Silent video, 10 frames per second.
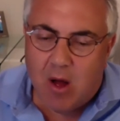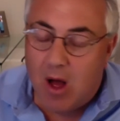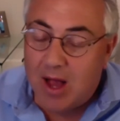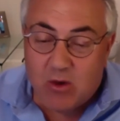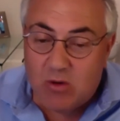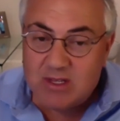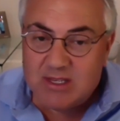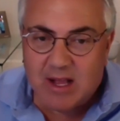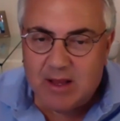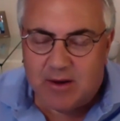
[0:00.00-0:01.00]
I couldn't
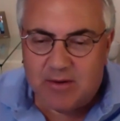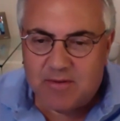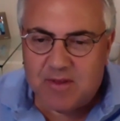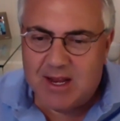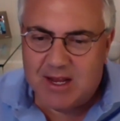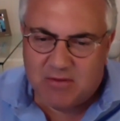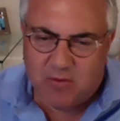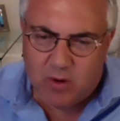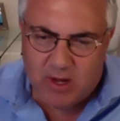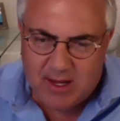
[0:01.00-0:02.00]
tell you for the next
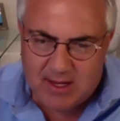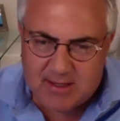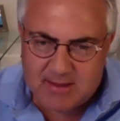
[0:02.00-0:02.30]
four years.